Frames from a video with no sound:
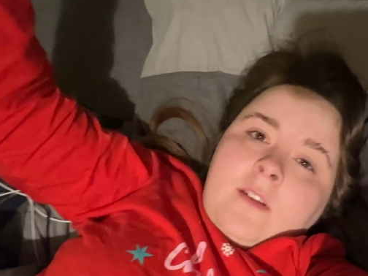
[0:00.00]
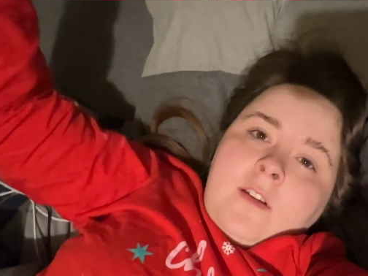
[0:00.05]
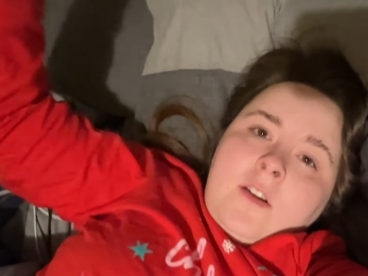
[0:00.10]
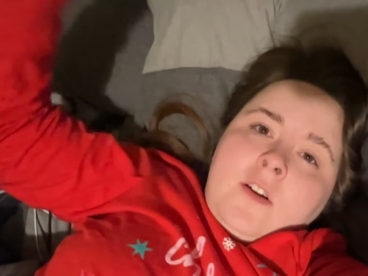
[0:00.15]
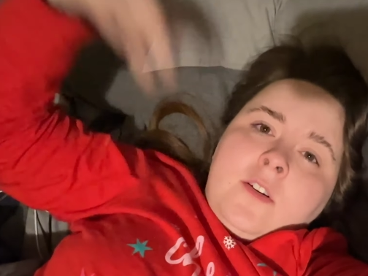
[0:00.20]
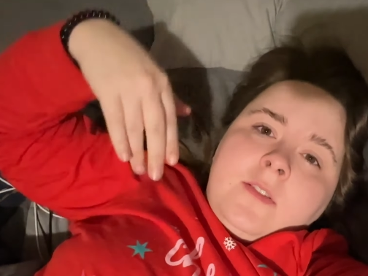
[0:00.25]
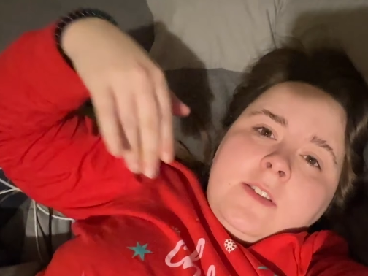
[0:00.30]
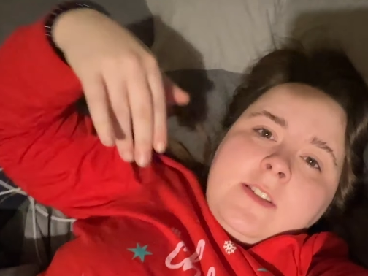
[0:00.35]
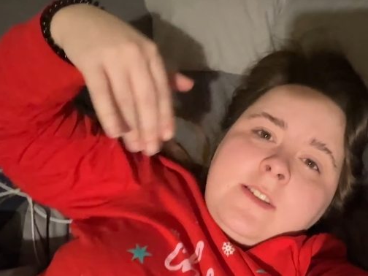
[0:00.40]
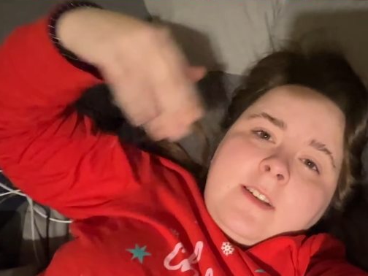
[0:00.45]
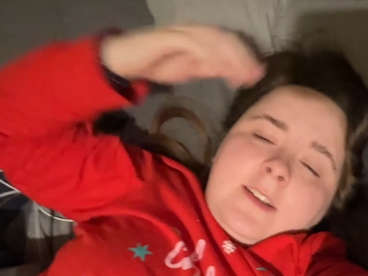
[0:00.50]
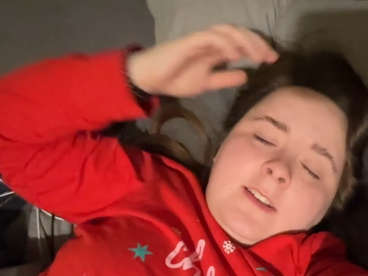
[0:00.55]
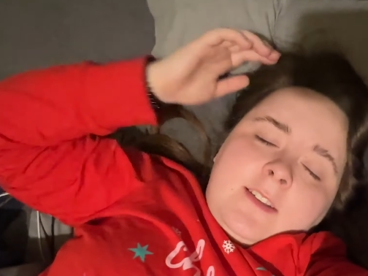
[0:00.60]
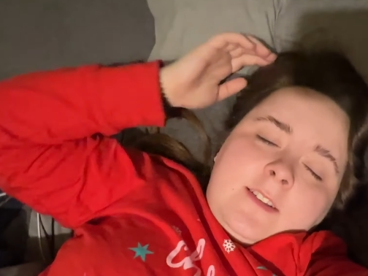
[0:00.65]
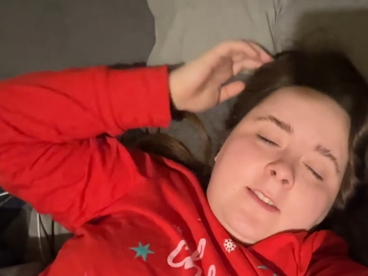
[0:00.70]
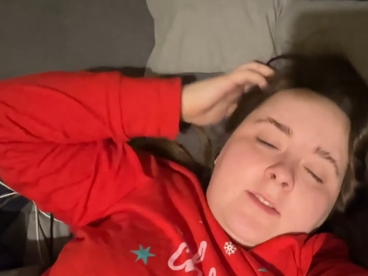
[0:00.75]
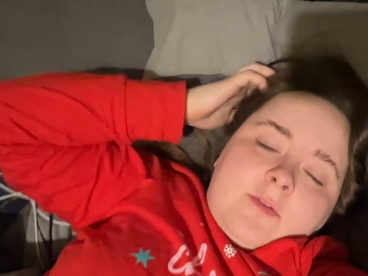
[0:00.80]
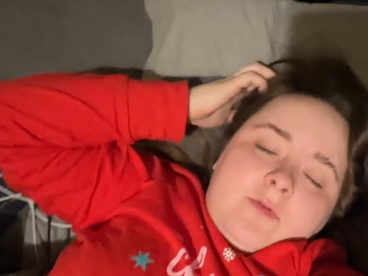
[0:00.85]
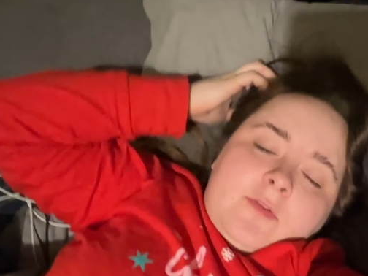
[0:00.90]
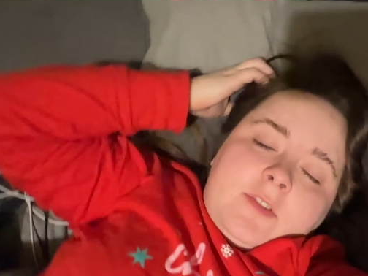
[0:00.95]
obviously I
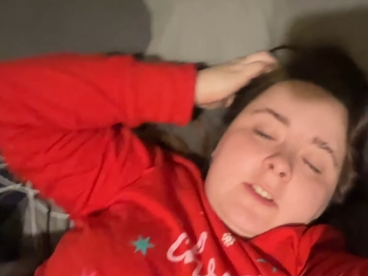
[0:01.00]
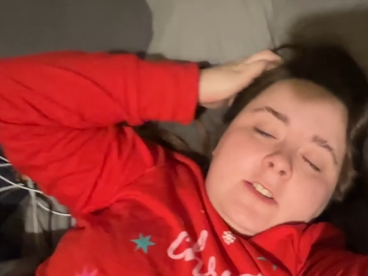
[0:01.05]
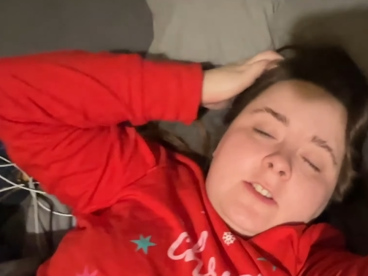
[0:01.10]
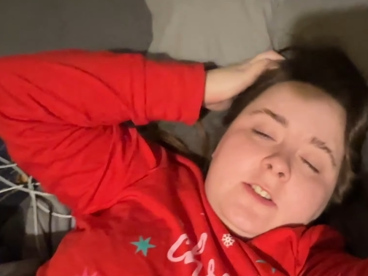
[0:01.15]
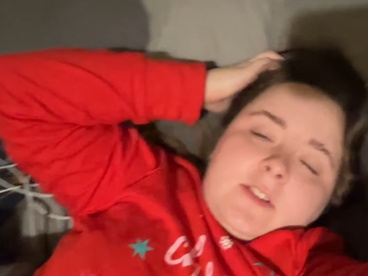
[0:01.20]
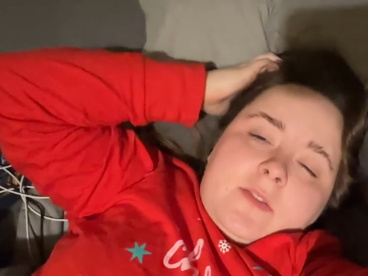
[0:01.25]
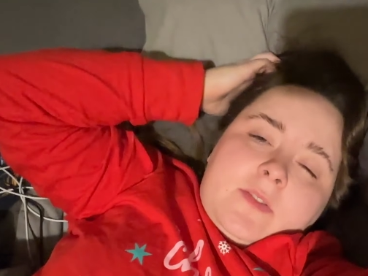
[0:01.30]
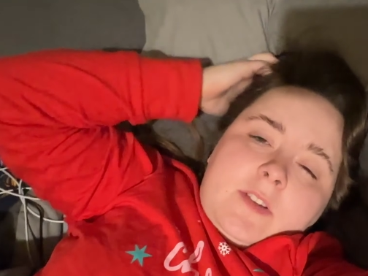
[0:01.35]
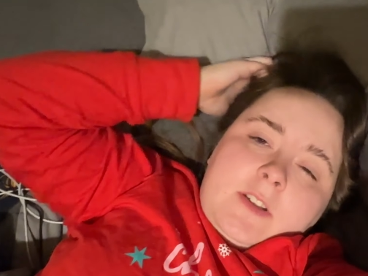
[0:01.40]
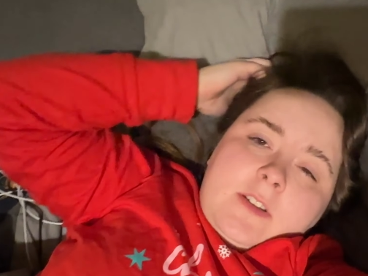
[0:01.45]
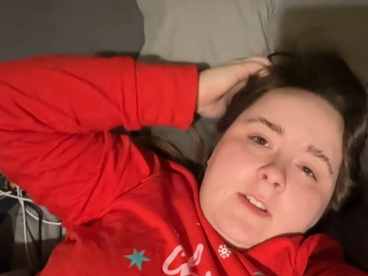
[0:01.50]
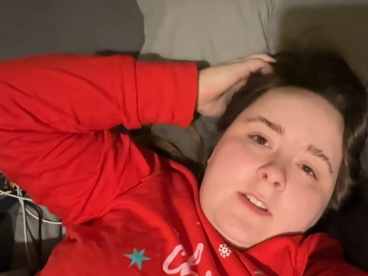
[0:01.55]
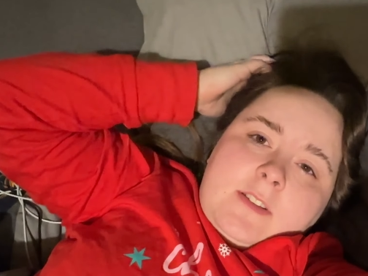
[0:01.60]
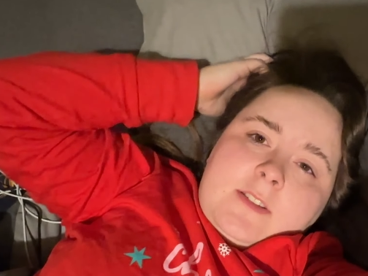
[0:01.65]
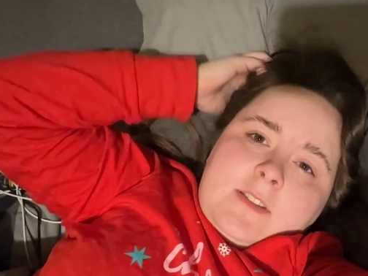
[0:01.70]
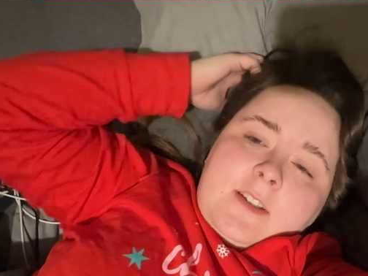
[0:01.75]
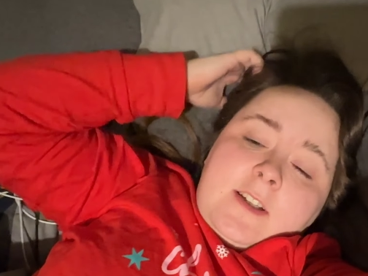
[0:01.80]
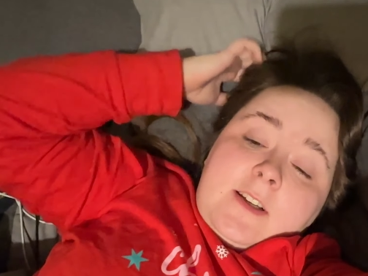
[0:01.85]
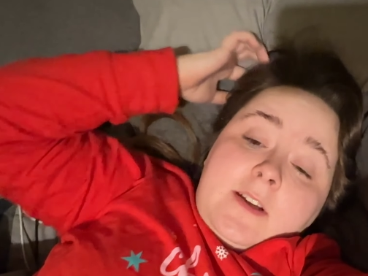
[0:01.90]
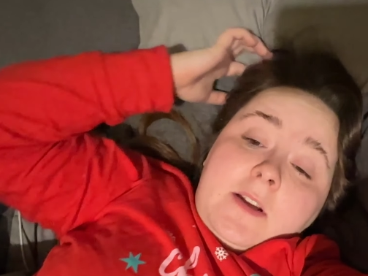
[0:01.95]
didn't finish the vlog last
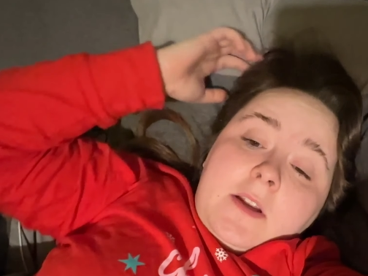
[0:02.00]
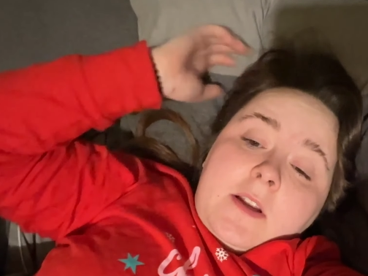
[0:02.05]
night